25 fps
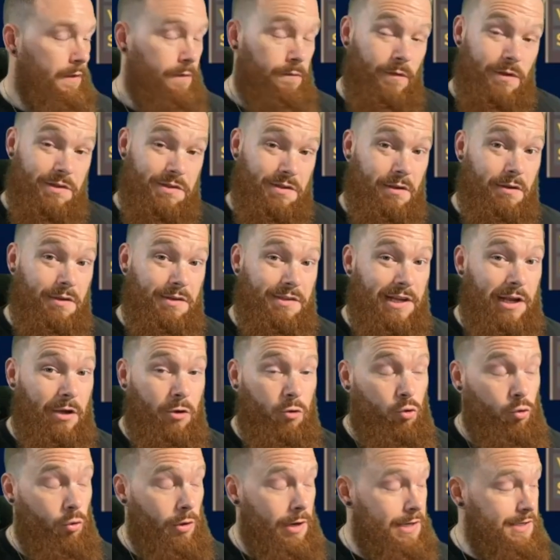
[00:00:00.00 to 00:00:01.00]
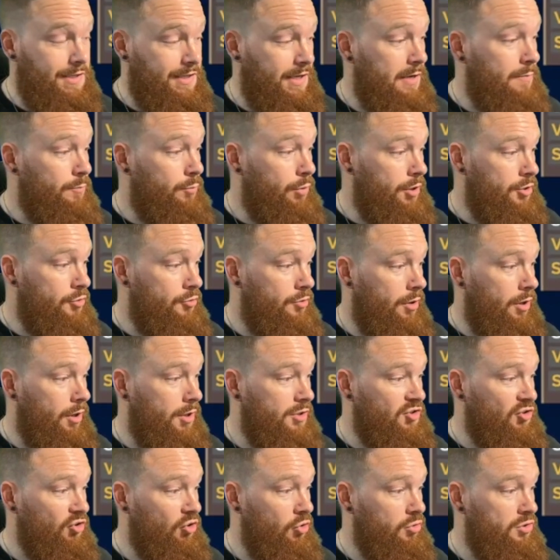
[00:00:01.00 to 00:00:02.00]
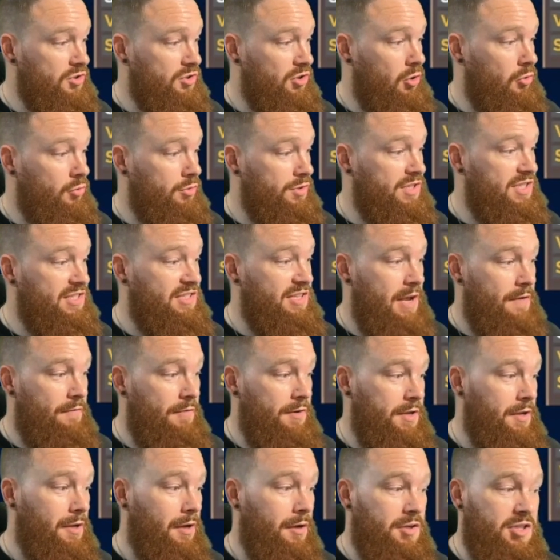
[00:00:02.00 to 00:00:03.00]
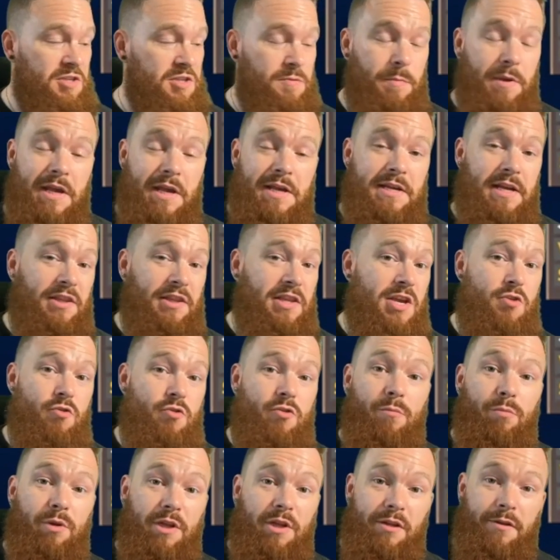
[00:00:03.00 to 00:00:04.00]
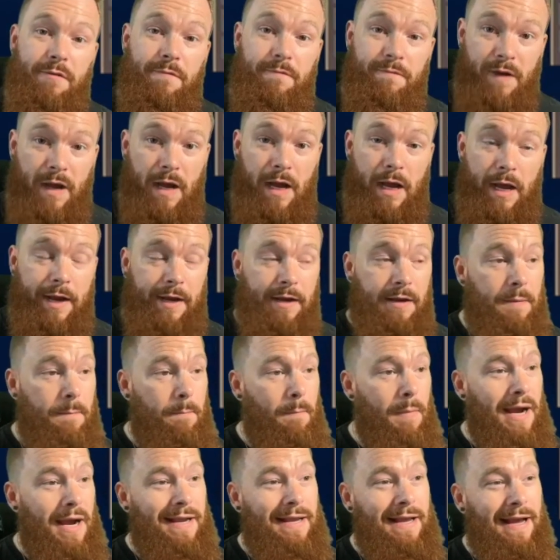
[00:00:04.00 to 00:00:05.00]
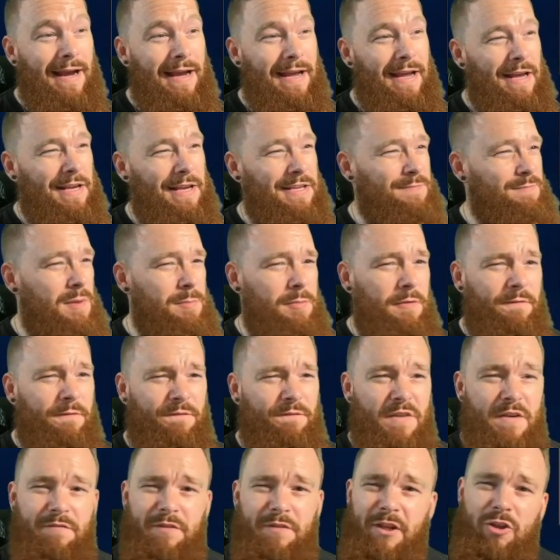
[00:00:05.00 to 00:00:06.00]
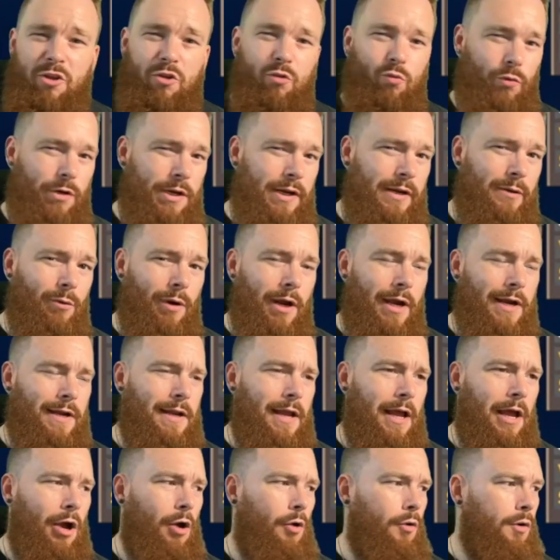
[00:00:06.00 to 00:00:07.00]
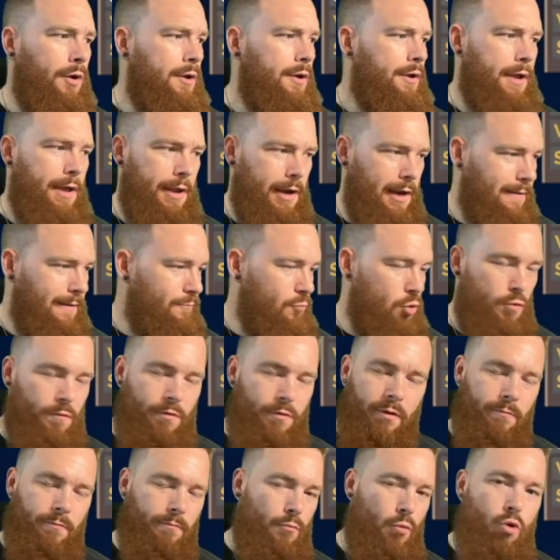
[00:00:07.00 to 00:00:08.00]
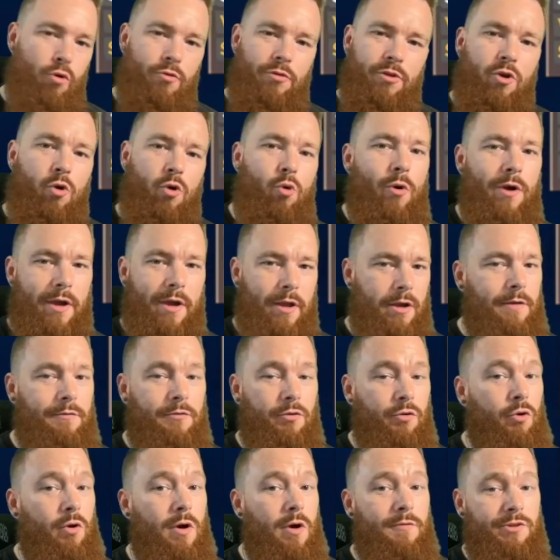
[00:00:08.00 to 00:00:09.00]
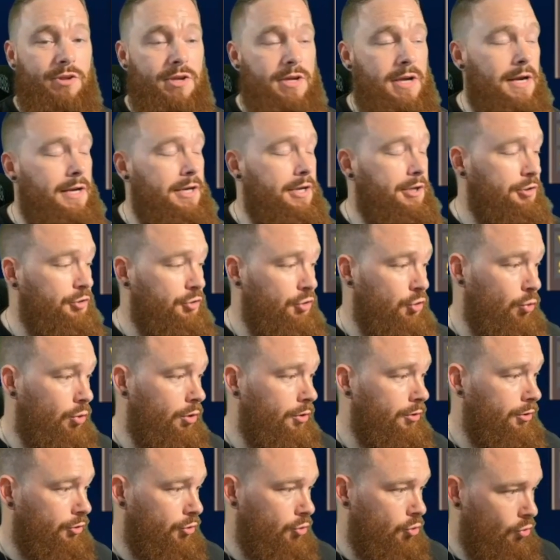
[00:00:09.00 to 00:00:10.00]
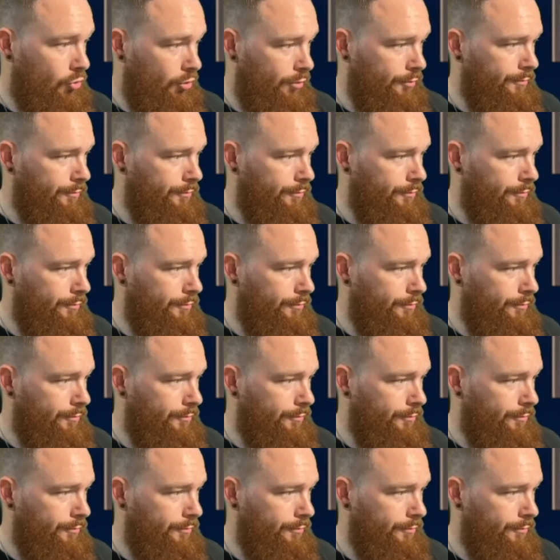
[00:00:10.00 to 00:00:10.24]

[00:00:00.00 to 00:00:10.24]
This is going to sound crazy, but you can also go as low as 70 on speed, and I think you're completely fine. My guy has maybe 53 right now, and I'm moving more than quick enough to do everything I need to do on the court.